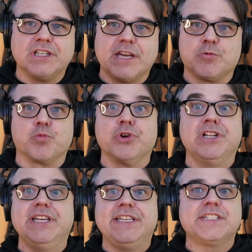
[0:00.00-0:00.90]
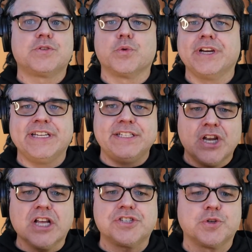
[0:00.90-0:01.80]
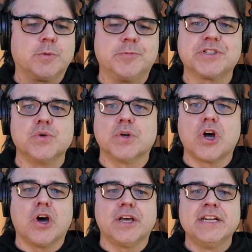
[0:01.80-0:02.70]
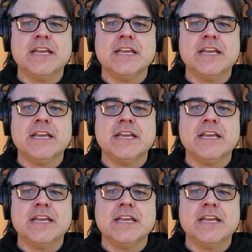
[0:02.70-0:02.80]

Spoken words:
like really disoriented, not sure what was going on.